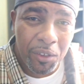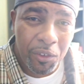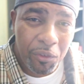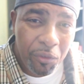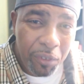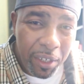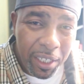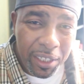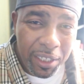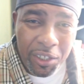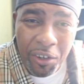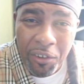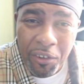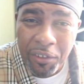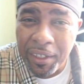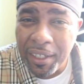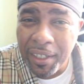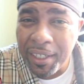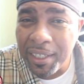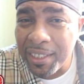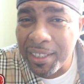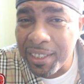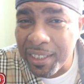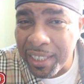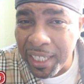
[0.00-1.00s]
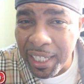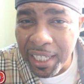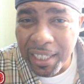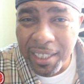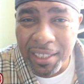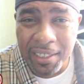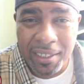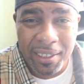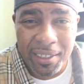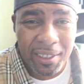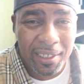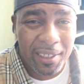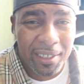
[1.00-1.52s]
3 turn into
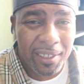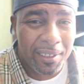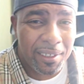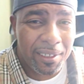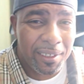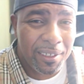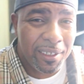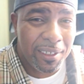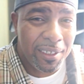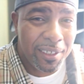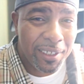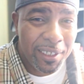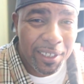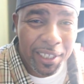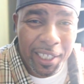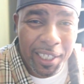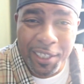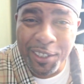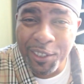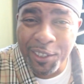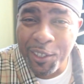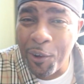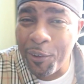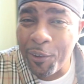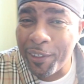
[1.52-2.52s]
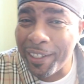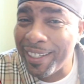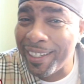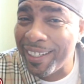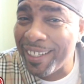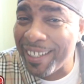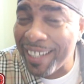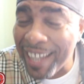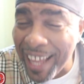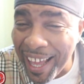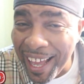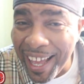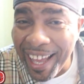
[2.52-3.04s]
6. 6 turn into
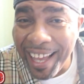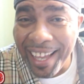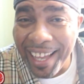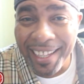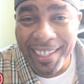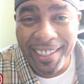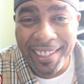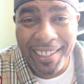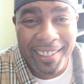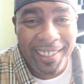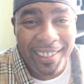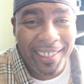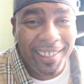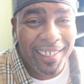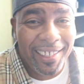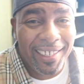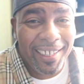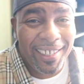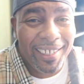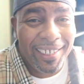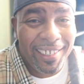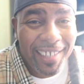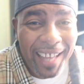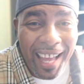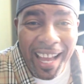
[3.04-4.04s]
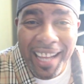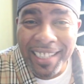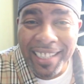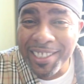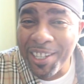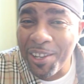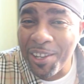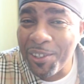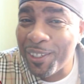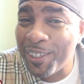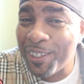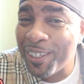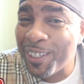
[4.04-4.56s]
9. 9
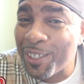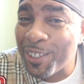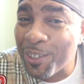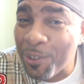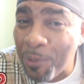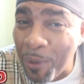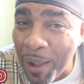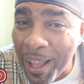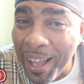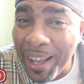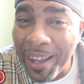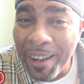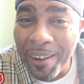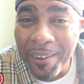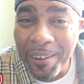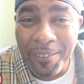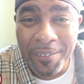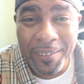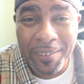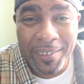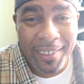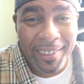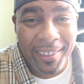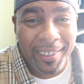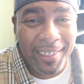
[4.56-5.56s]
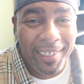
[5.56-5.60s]
turn into 12.